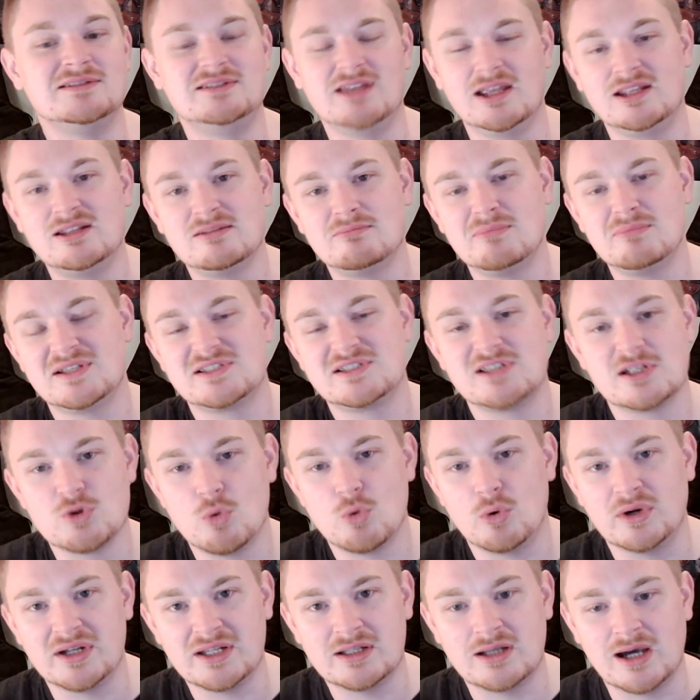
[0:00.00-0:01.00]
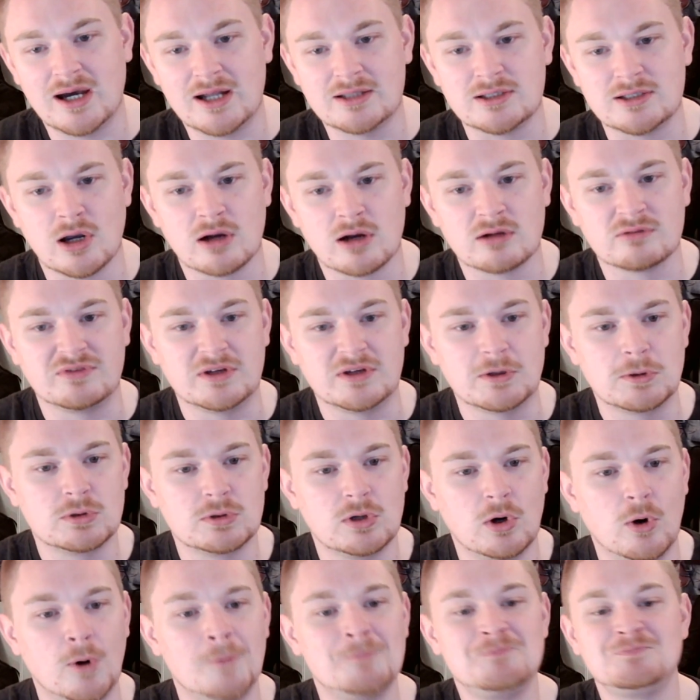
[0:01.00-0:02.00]
didn't miss a 29-yard field
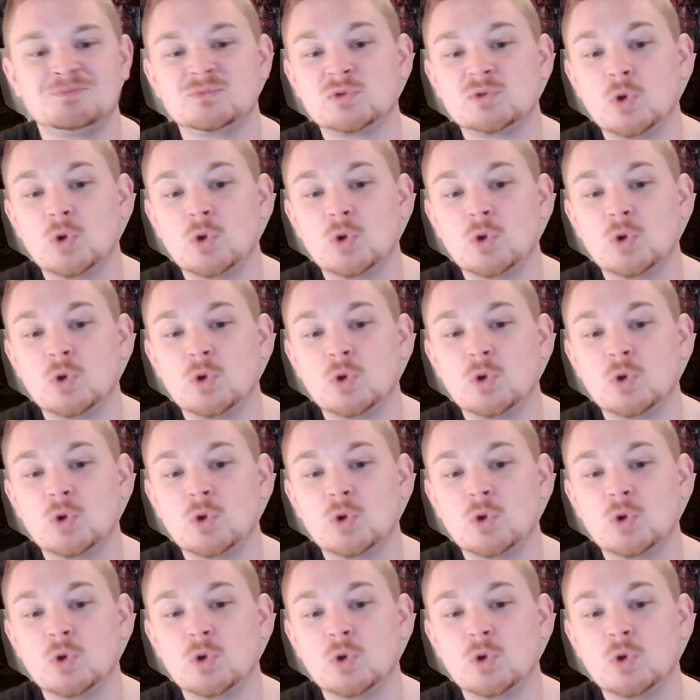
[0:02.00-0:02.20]
goal,